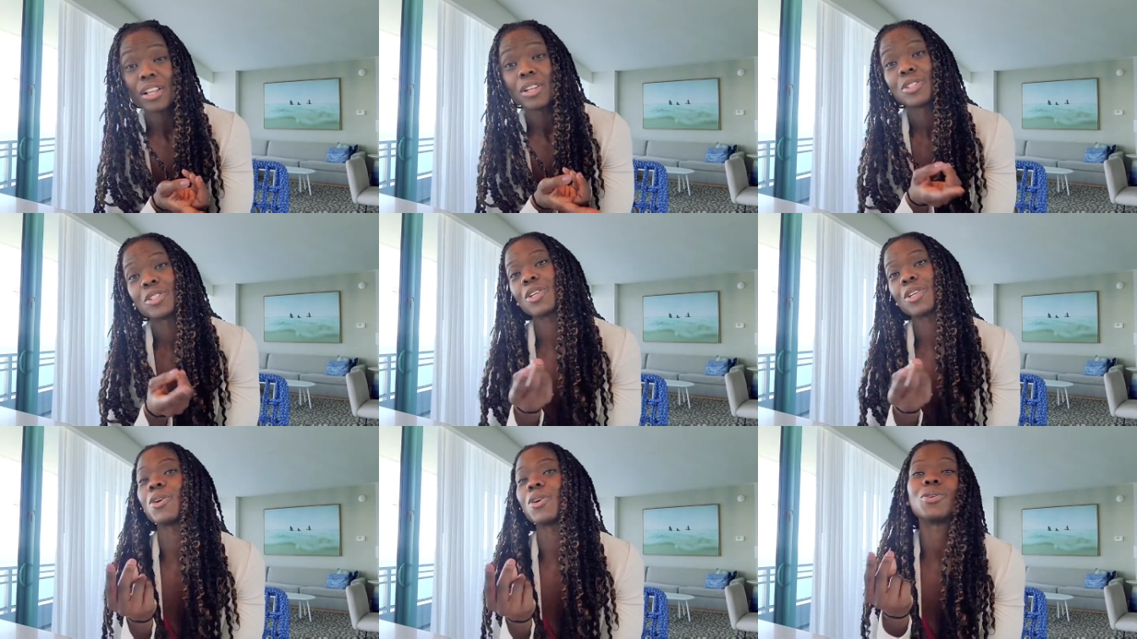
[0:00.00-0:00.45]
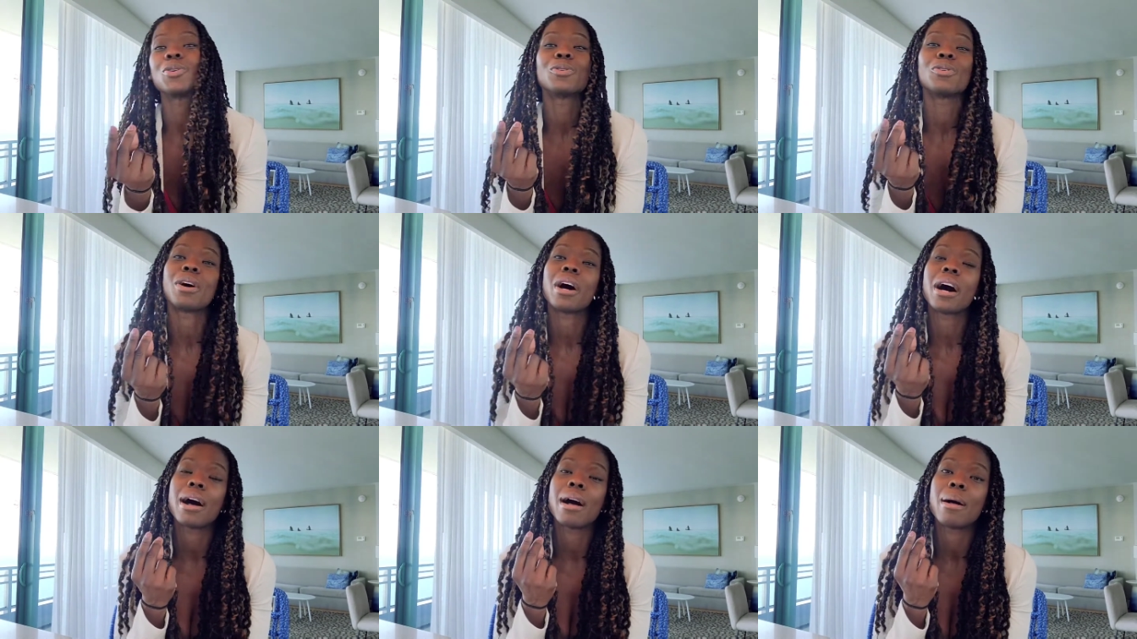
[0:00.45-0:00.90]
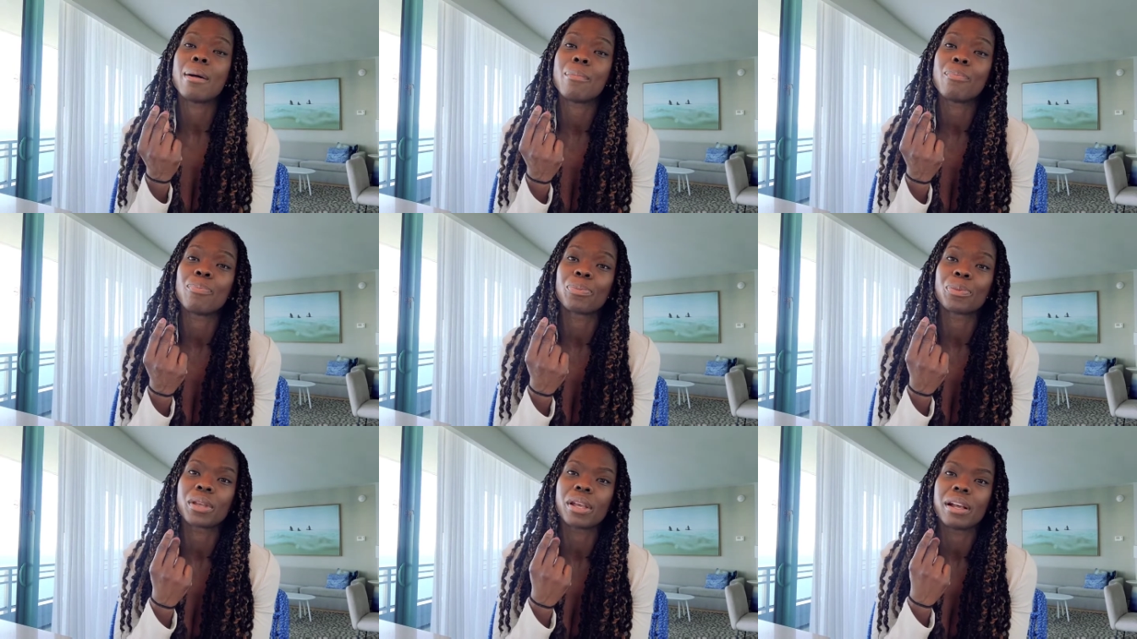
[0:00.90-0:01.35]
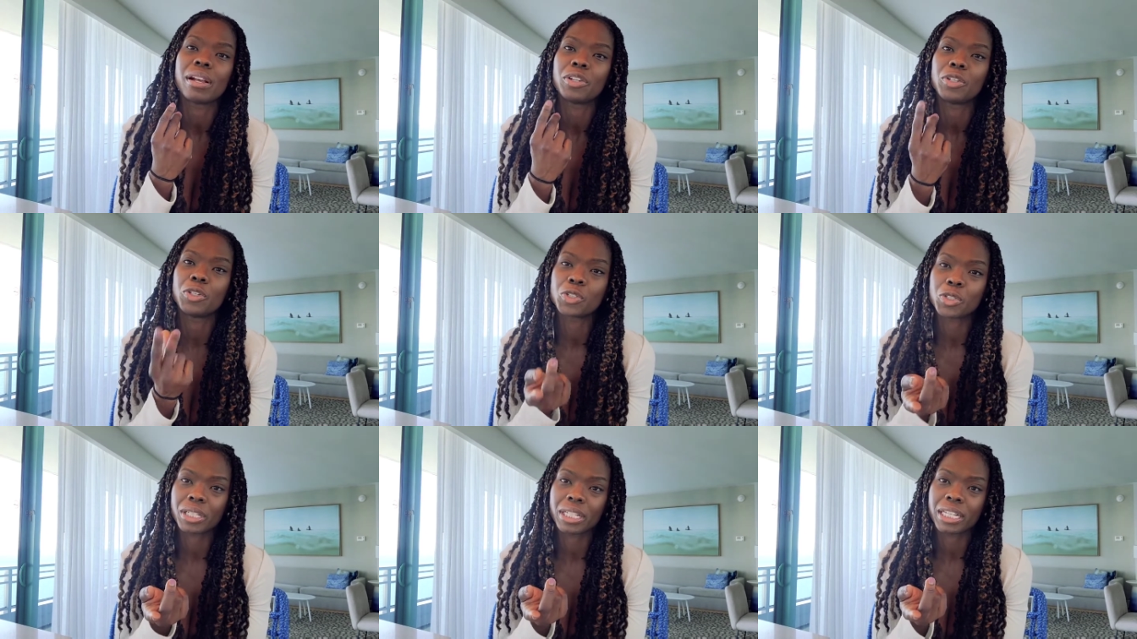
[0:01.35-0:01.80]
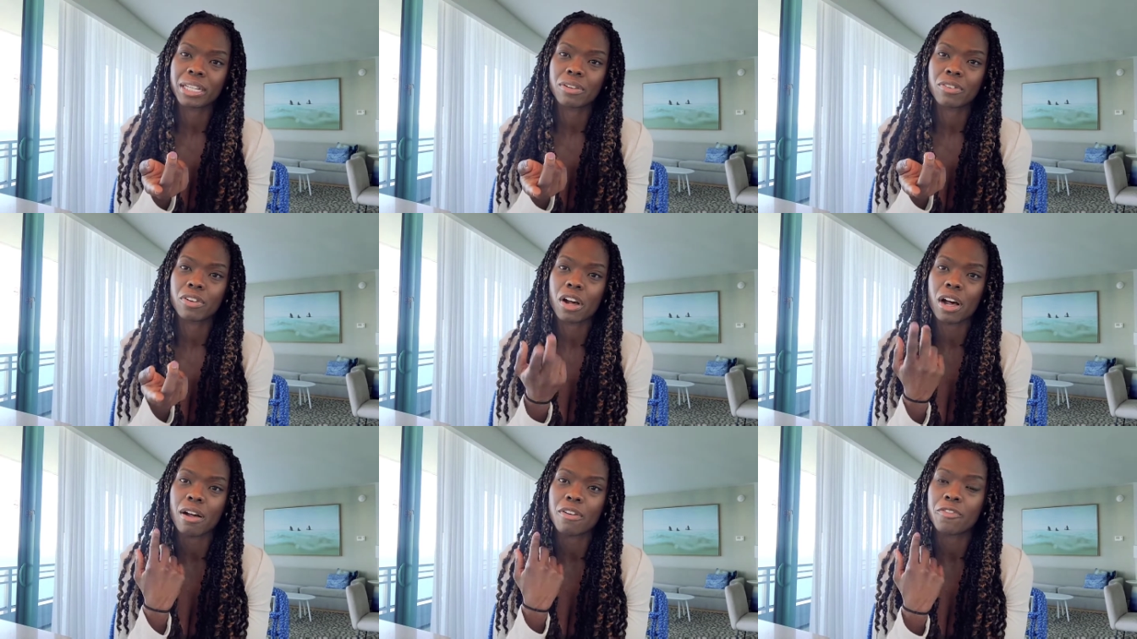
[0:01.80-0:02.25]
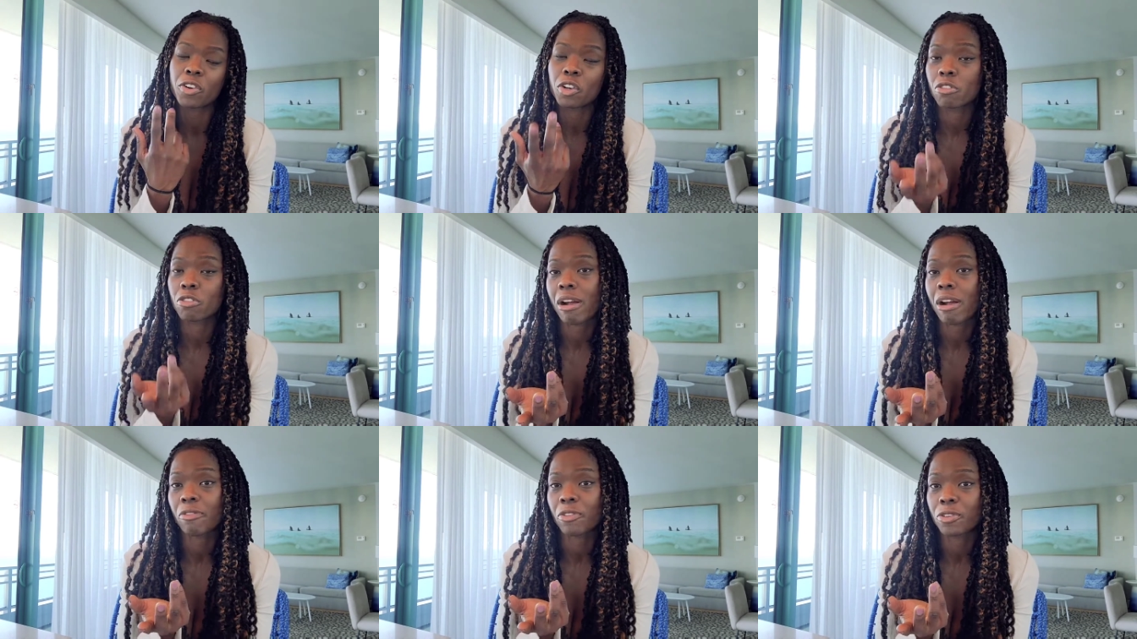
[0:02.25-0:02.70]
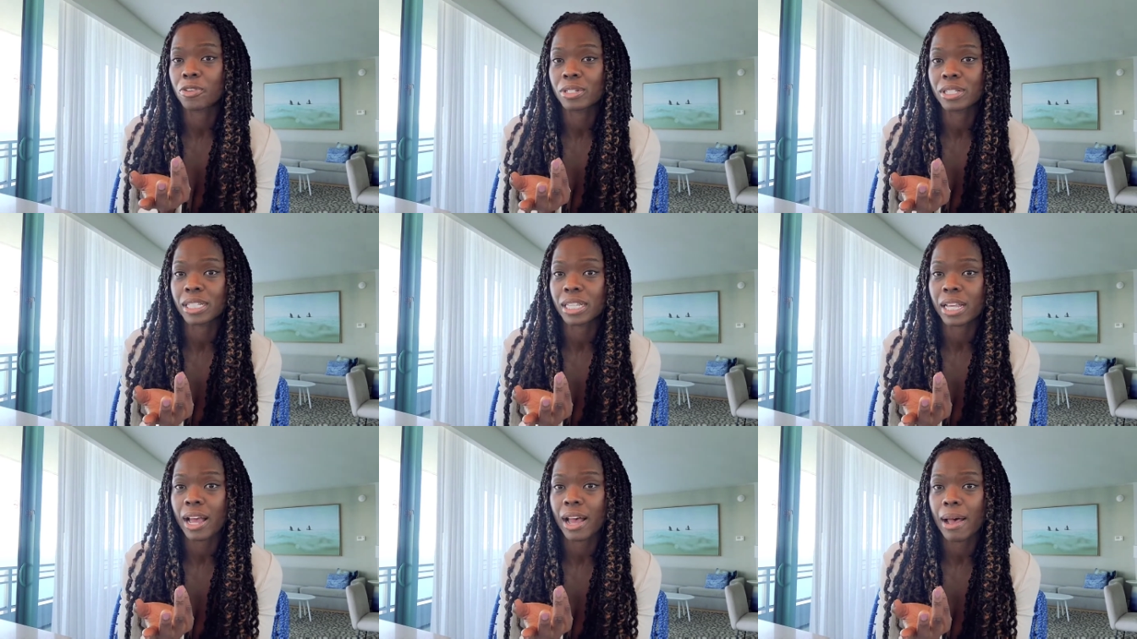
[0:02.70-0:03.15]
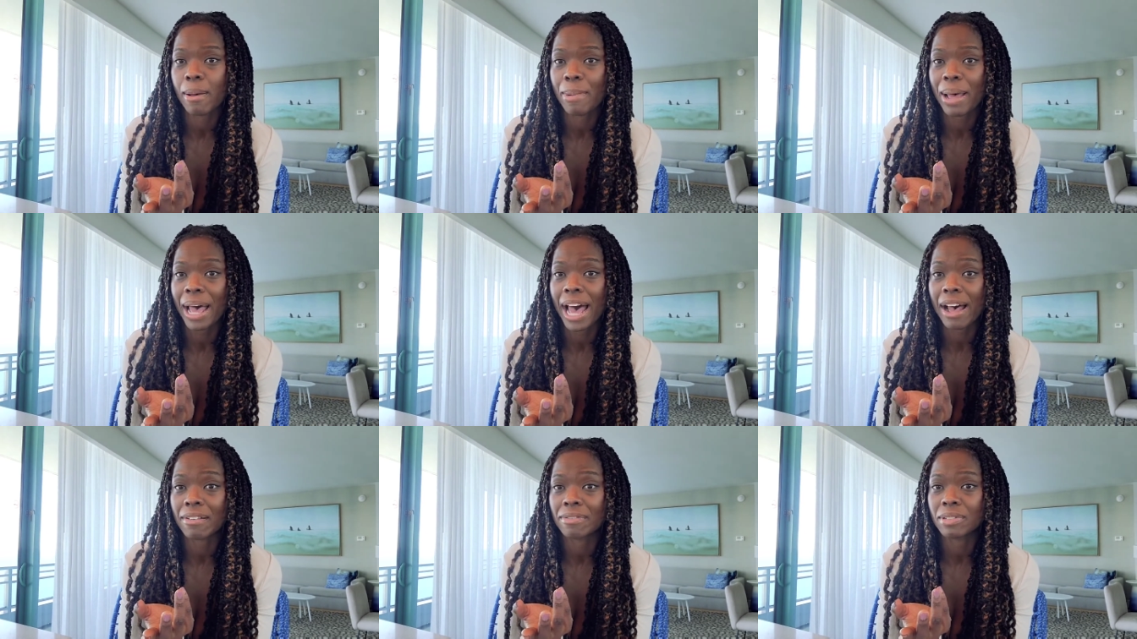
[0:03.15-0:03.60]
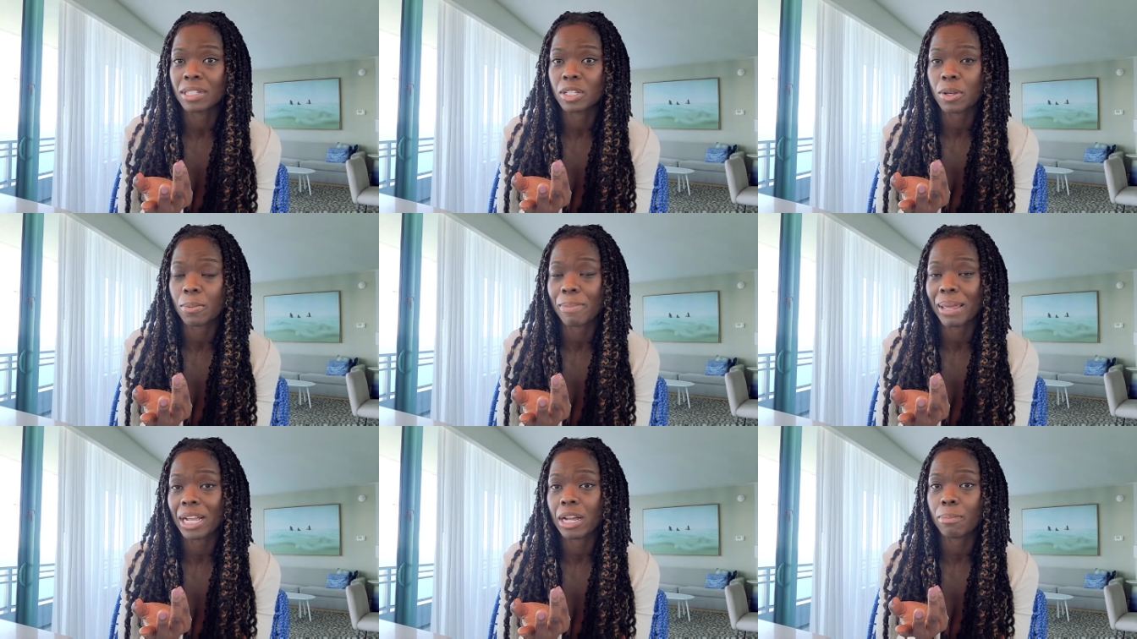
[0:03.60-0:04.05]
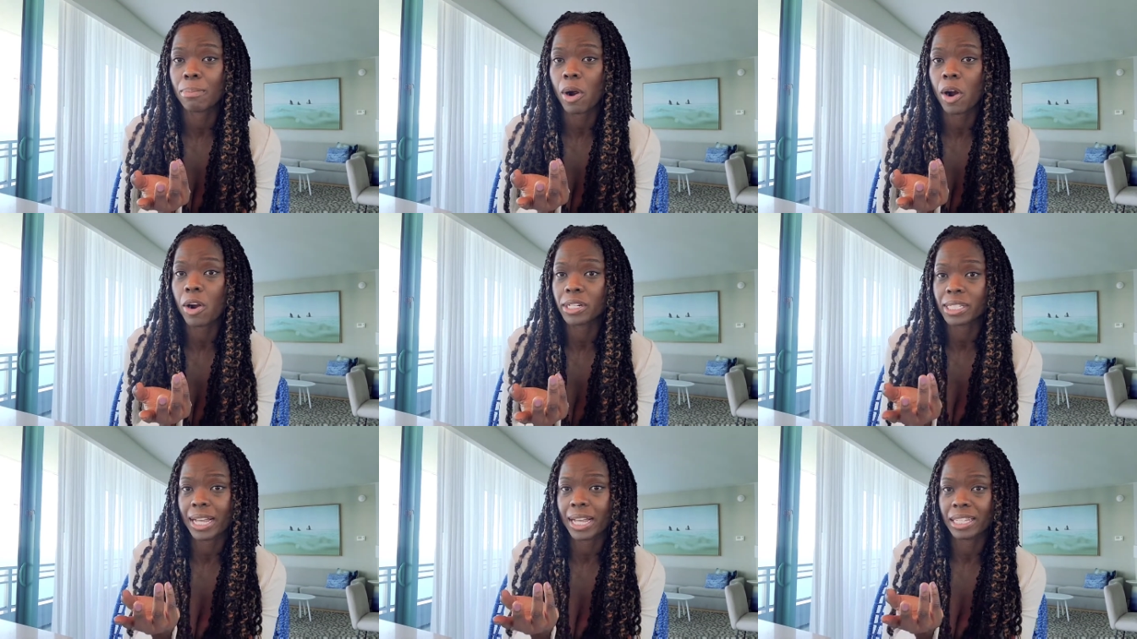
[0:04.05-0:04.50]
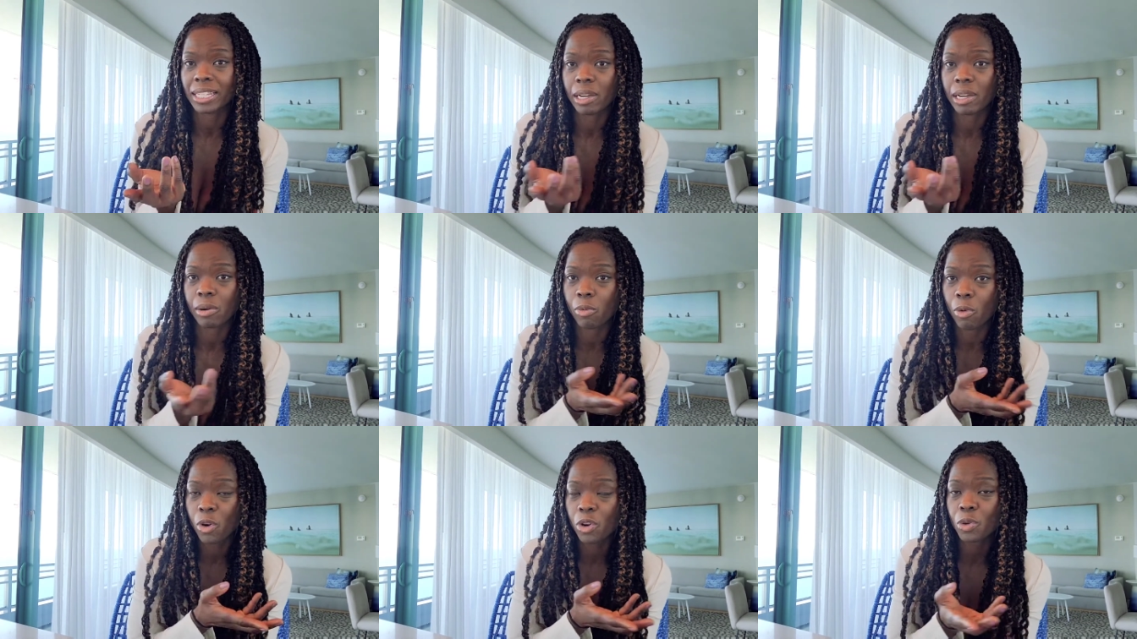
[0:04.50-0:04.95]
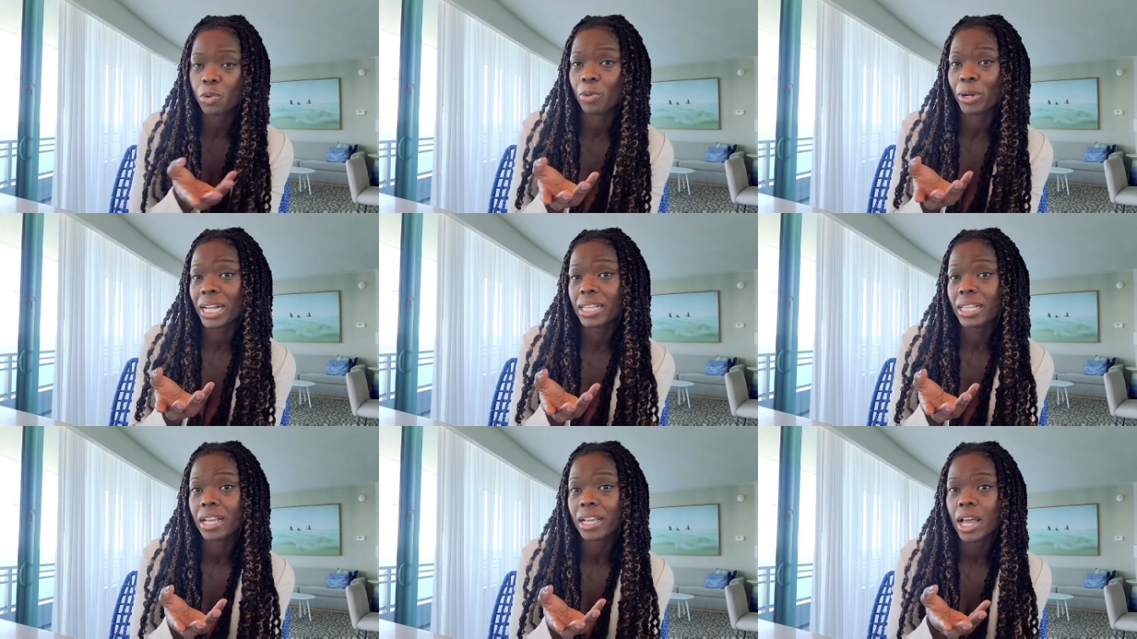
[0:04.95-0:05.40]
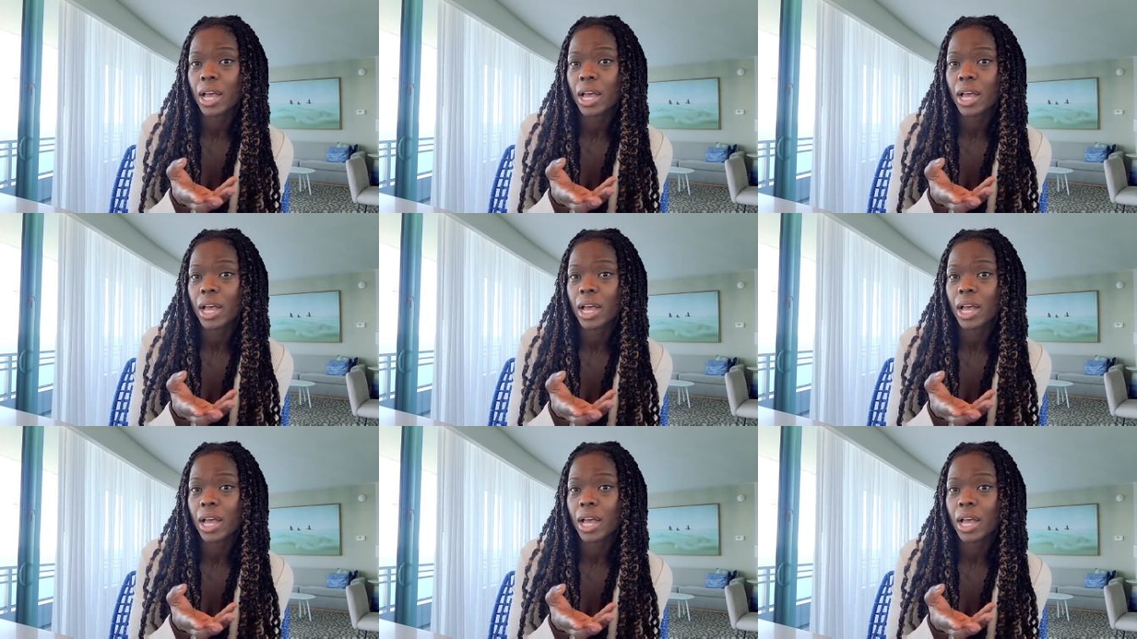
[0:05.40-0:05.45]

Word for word: So um, usually uh, photographers um, have some makeup artists that they work with.